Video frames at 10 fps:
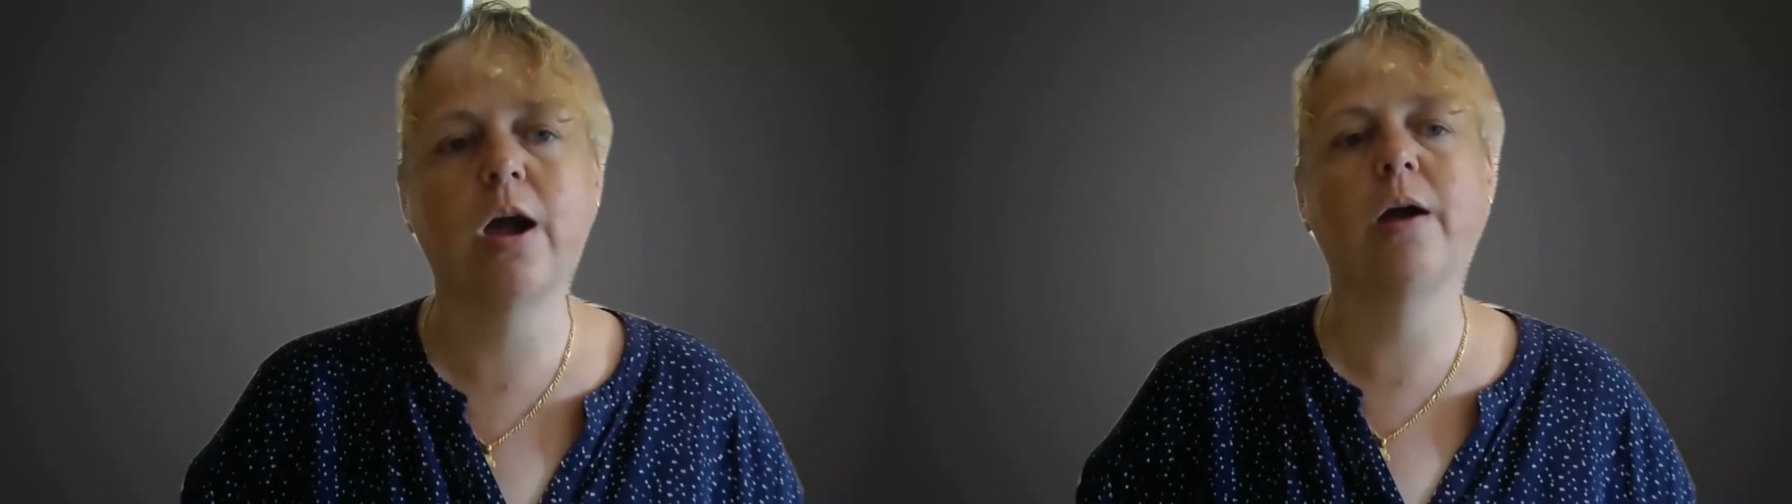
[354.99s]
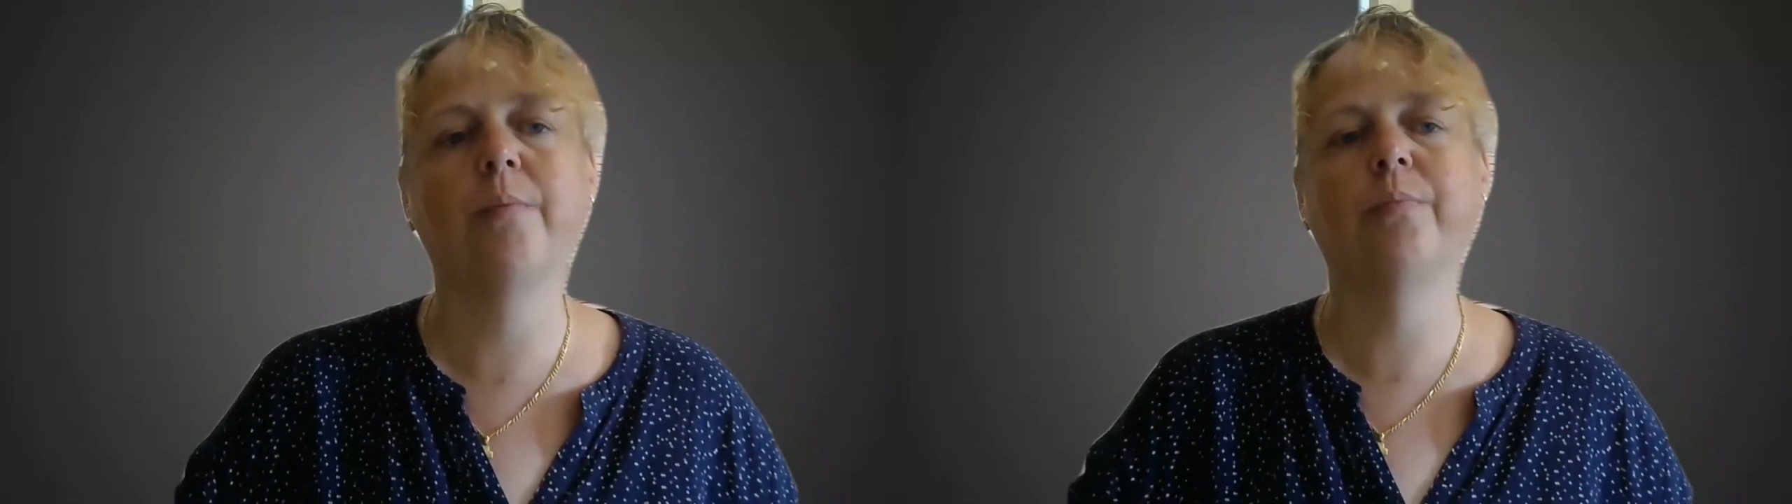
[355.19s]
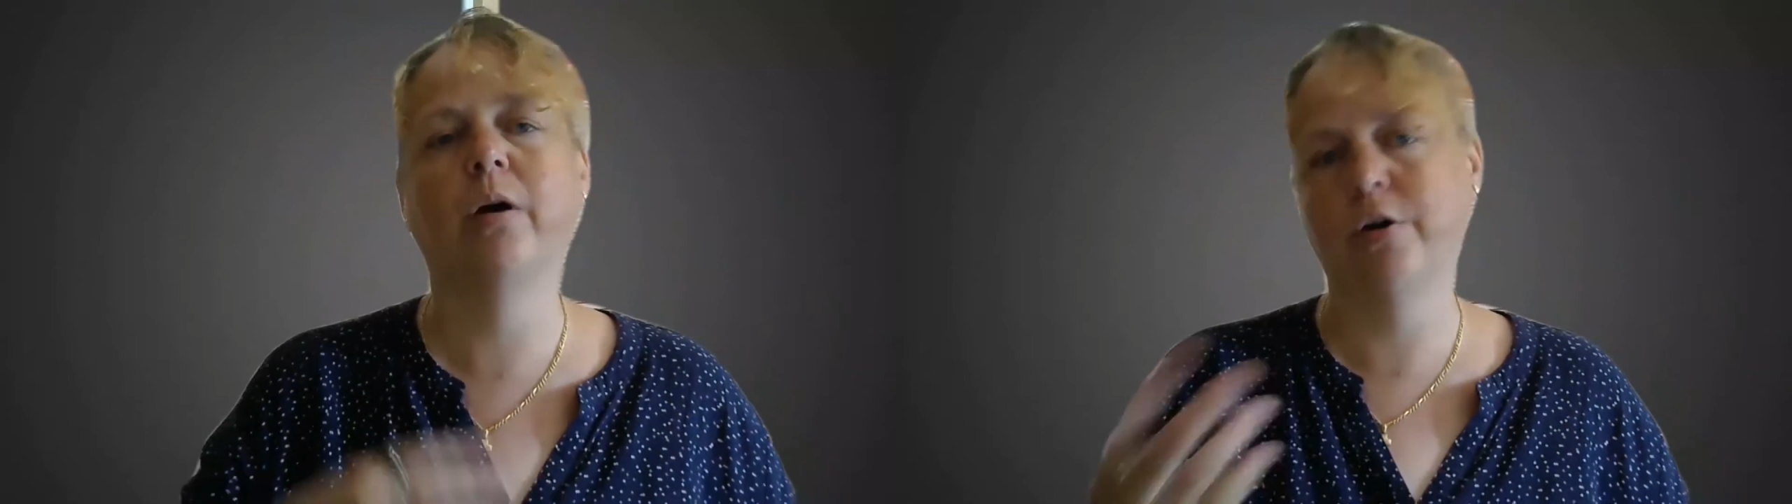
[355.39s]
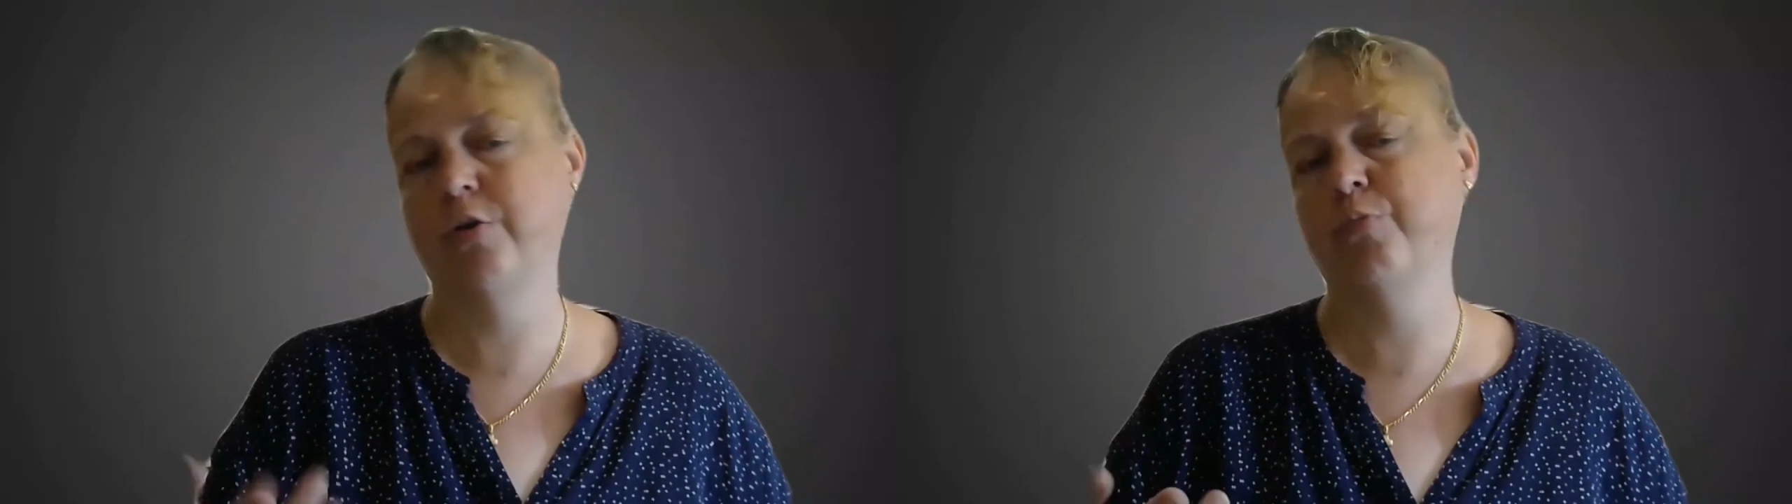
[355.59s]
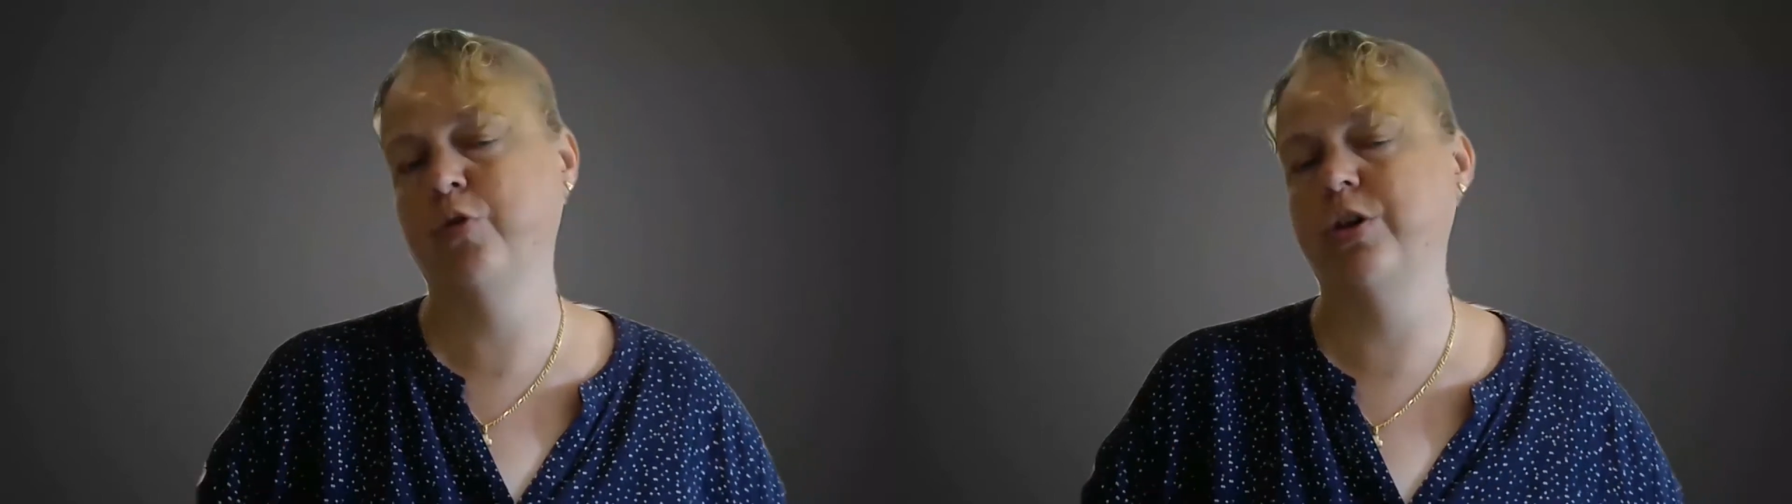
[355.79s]
I
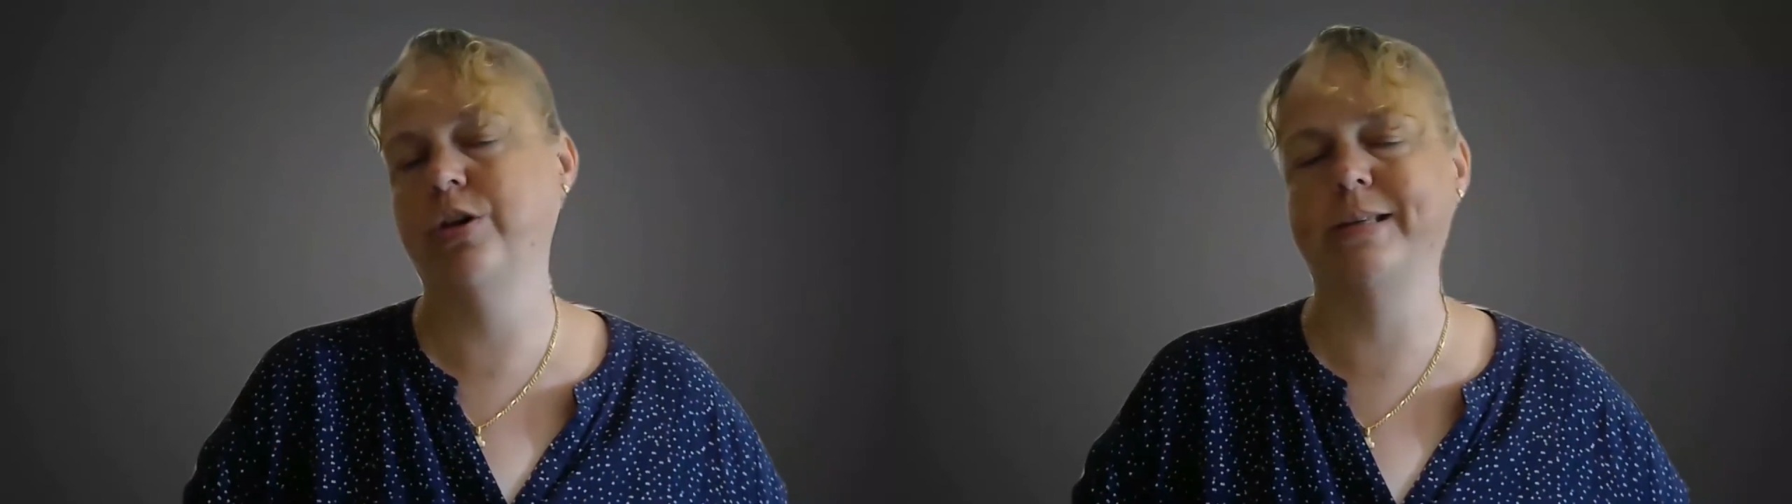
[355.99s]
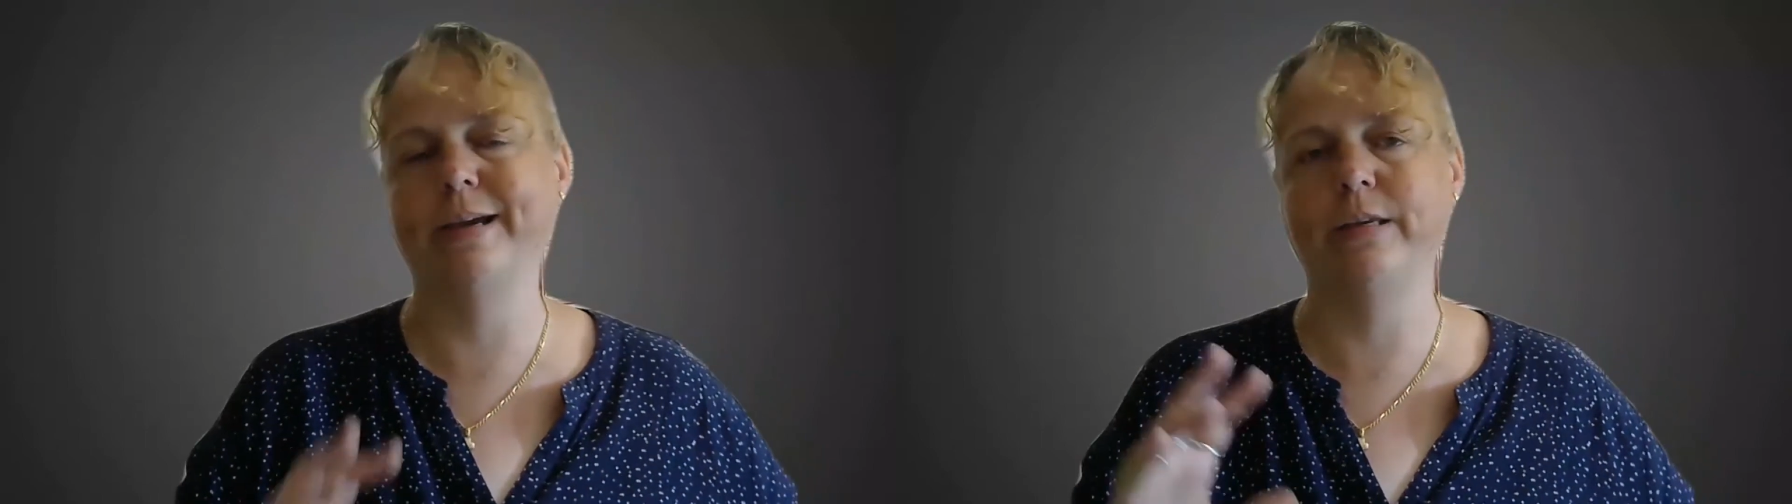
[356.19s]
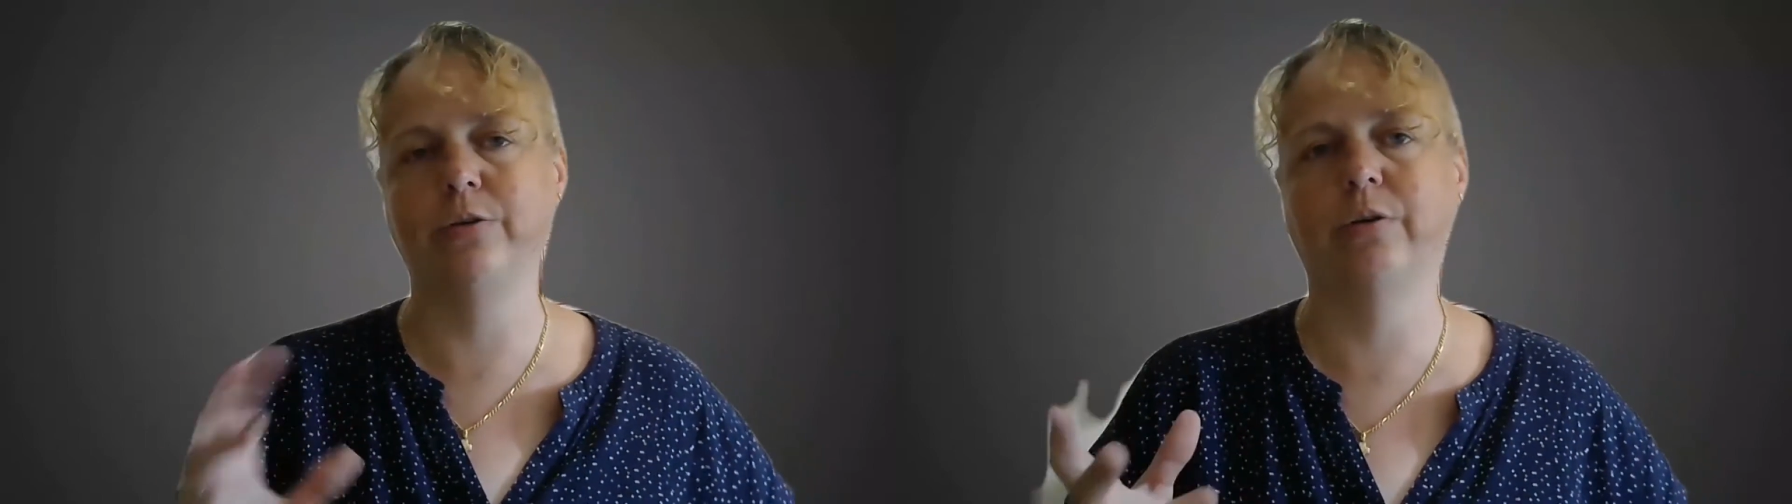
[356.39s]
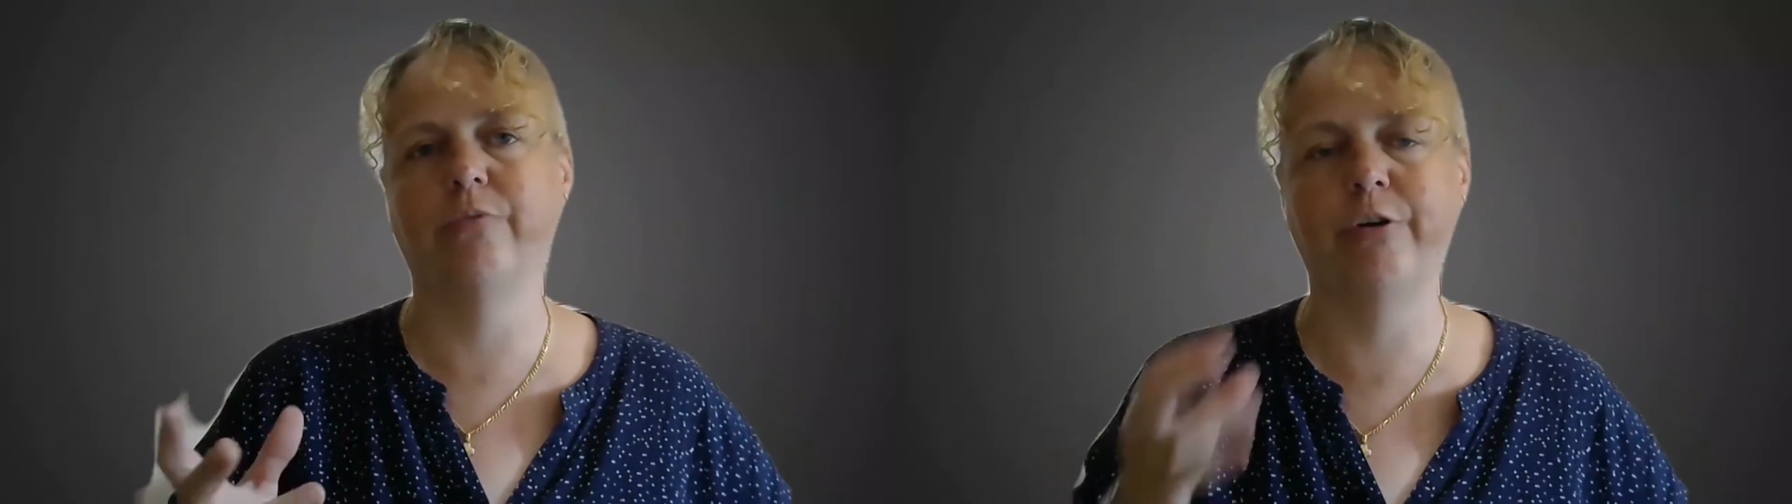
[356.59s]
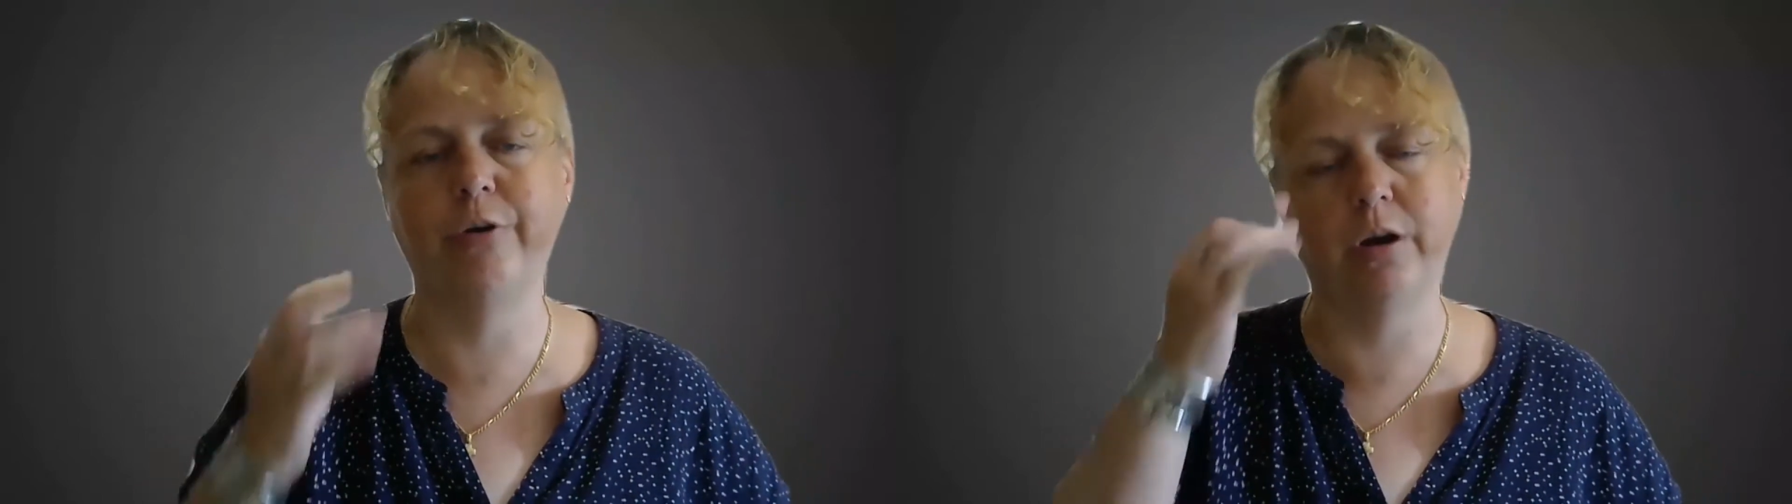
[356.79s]
would just like to very